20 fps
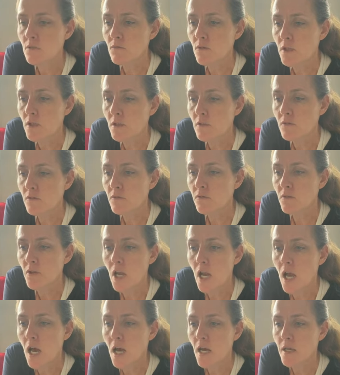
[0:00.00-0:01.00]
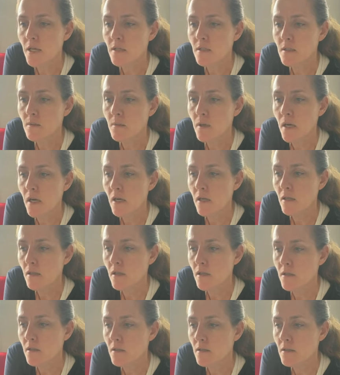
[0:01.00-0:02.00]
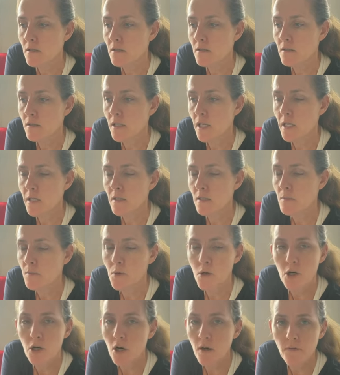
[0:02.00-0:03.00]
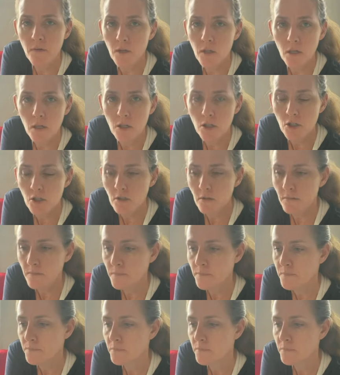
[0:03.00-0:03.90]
ready to fly into battle at the slightest provocation.